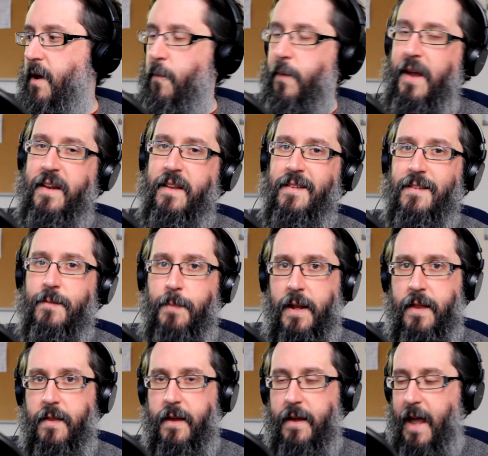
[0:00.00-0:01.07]
we had to
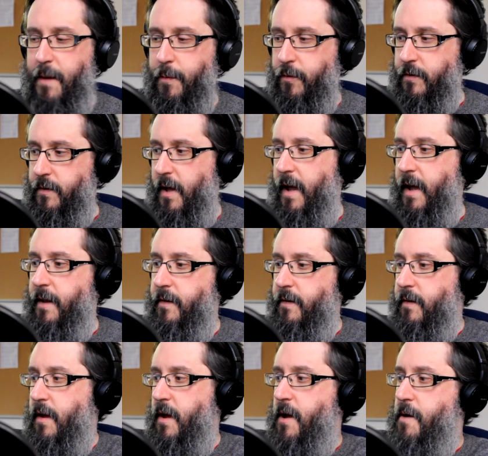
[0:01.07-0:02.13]
split the cables
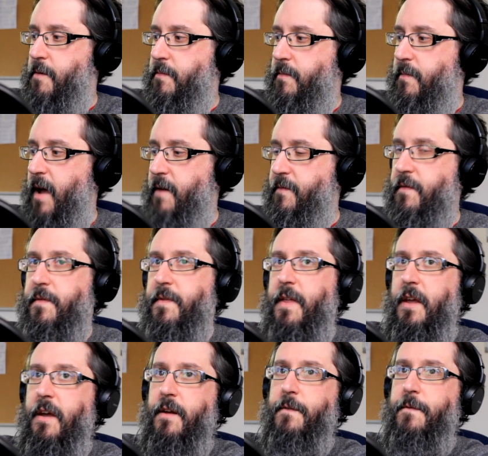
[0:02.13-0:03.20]
and have
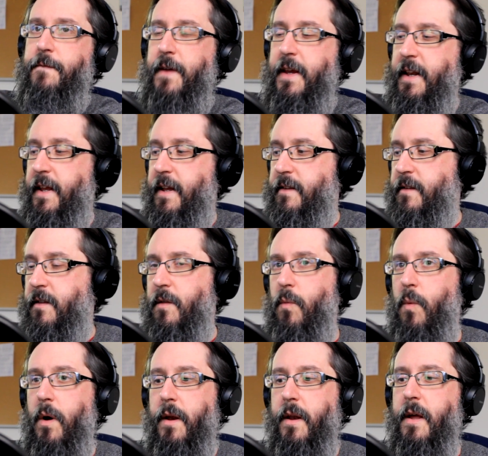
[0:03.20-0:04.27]
everything kind of feeding into the
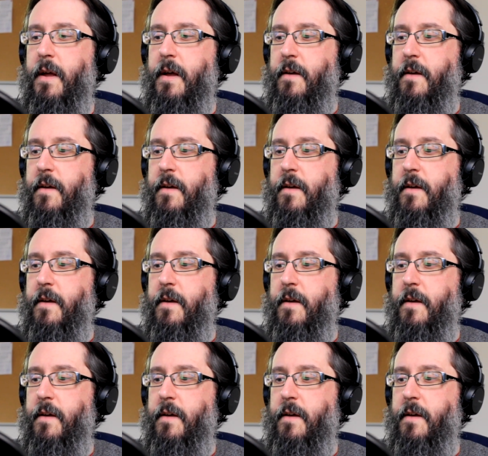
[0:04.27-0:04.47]
one.